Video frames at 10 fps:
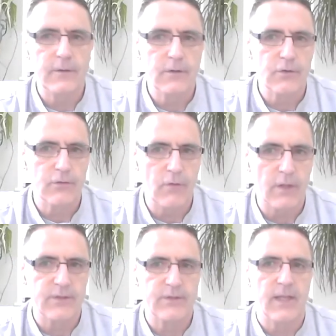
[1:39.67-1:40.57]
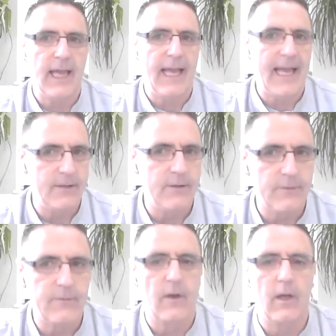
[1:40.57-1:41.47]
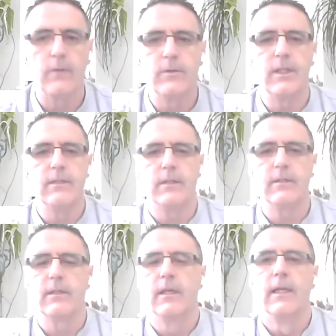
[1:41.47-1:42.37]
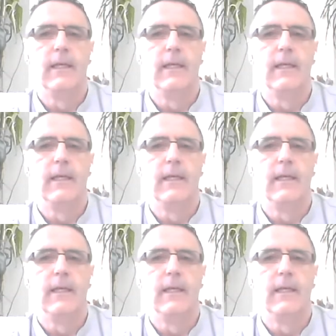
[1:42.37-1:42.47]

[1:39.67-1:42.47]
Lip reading: trust, and follow Jesus.